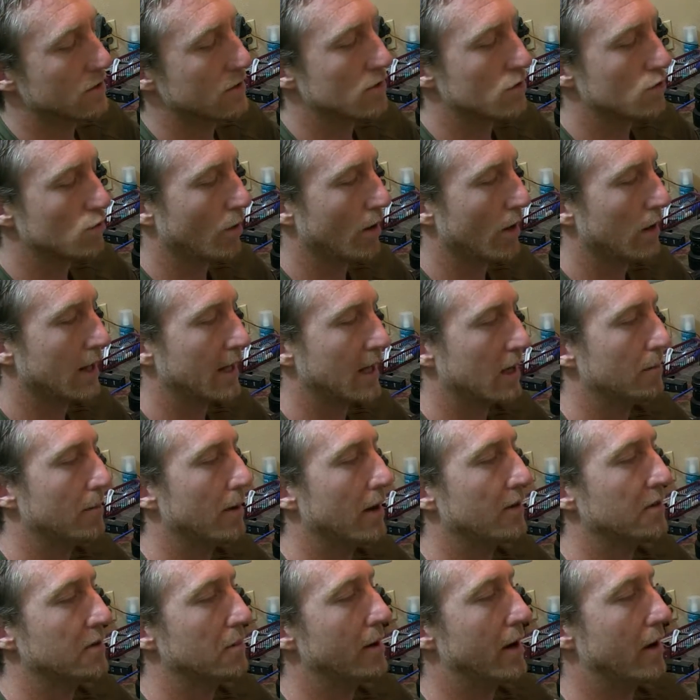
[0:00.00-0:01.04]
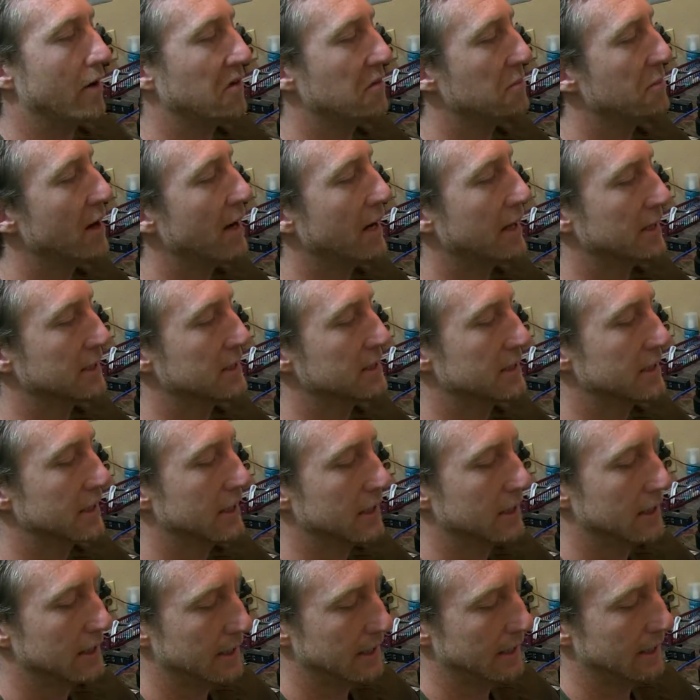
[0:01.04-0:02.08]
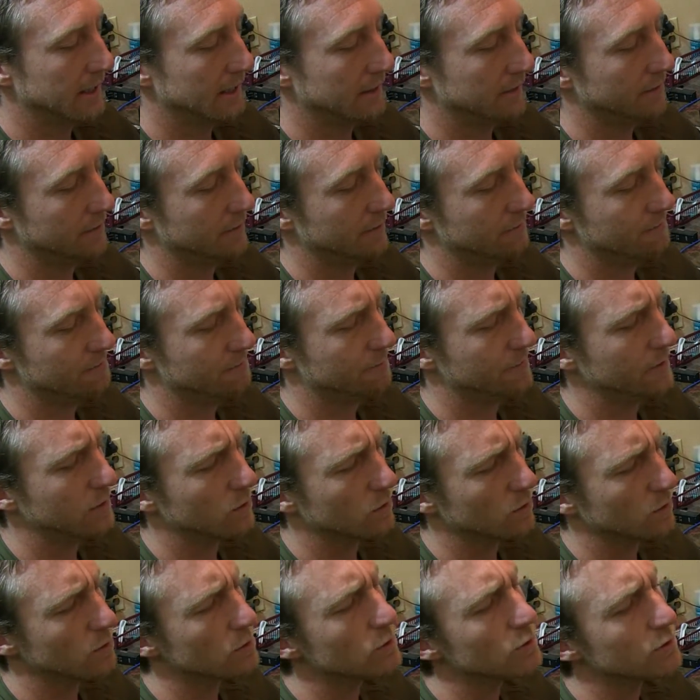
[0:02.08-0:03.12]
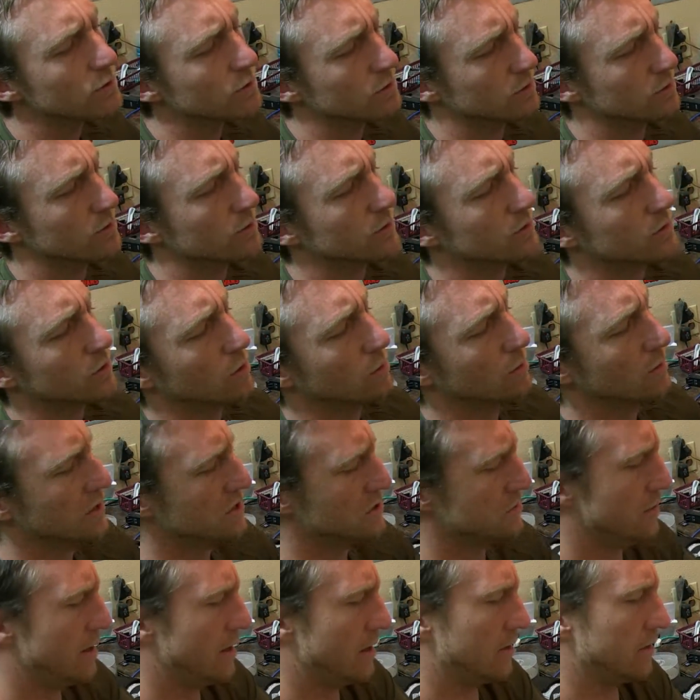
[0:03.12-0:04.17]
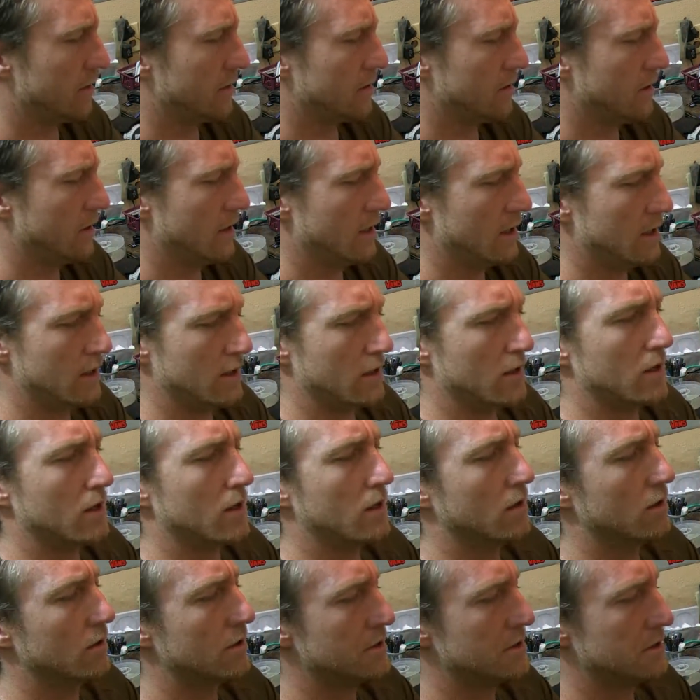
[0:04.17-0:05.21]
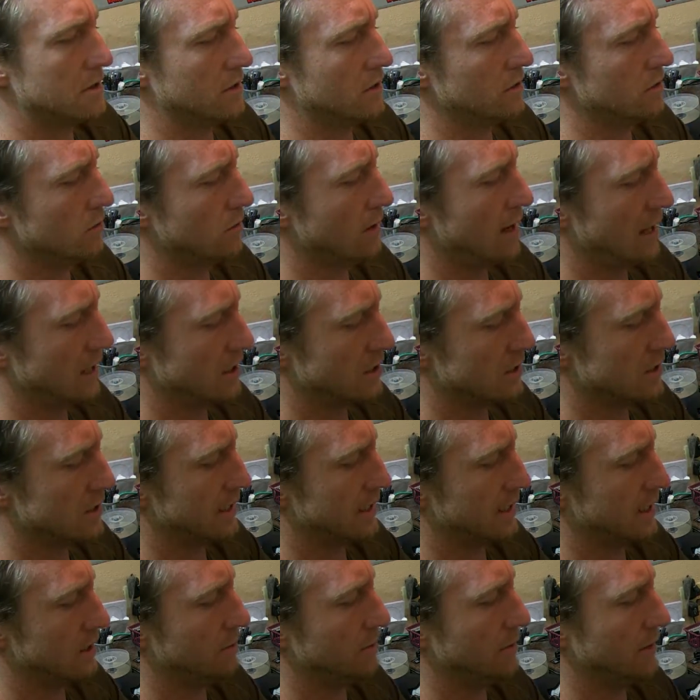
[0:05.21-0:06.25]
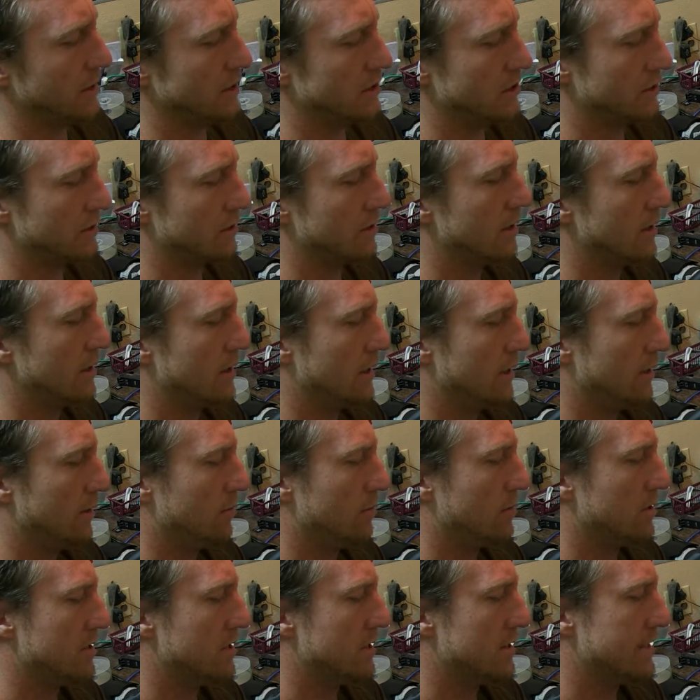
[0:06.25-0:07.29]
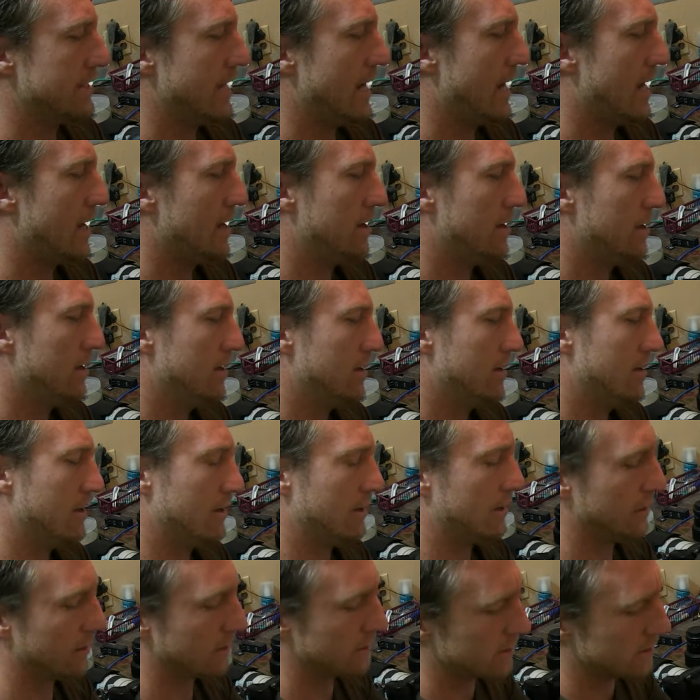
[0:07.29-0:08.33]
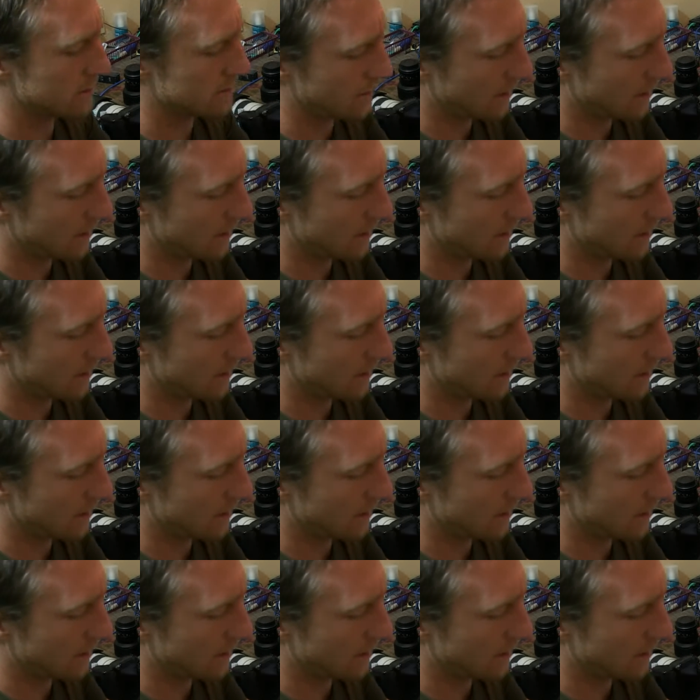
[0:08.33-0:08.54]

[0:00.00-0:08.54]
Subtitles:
is what I like about the battery pack, is that it feels so much better to actually the picture, which is sad because